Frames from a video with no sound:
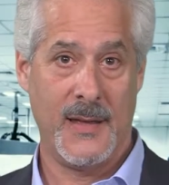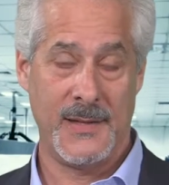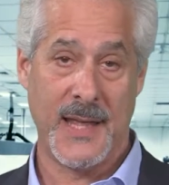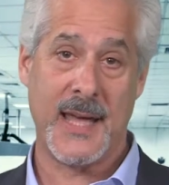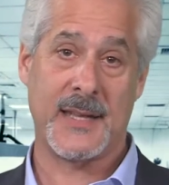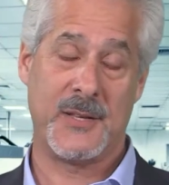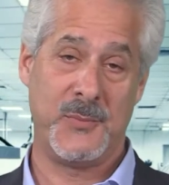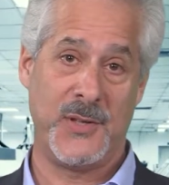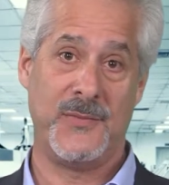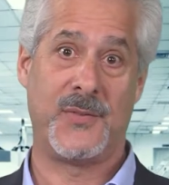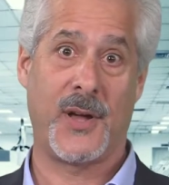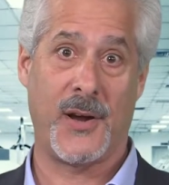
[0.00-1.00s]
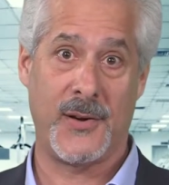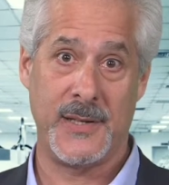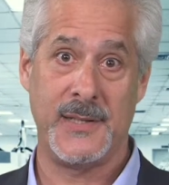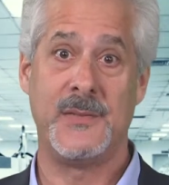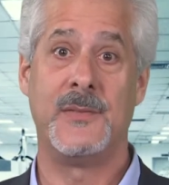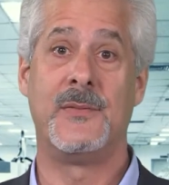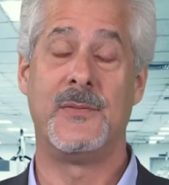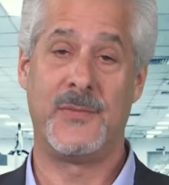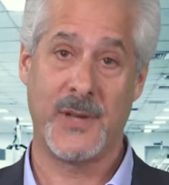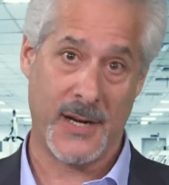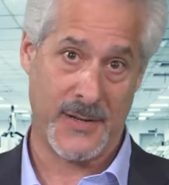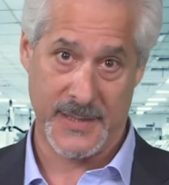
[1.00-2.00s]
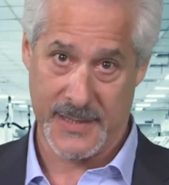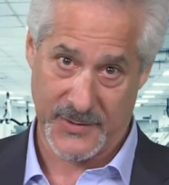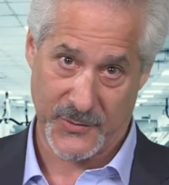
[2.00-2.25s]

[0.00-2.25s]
And that can be very, very